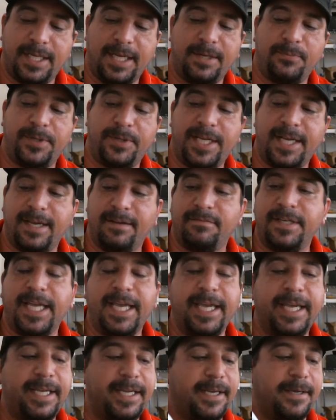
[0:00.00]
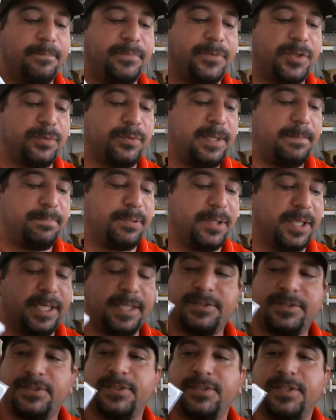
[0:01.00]
and we have an AM3
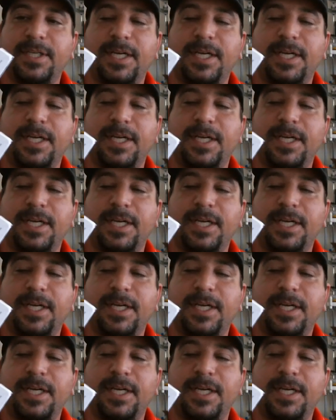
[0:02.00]
plus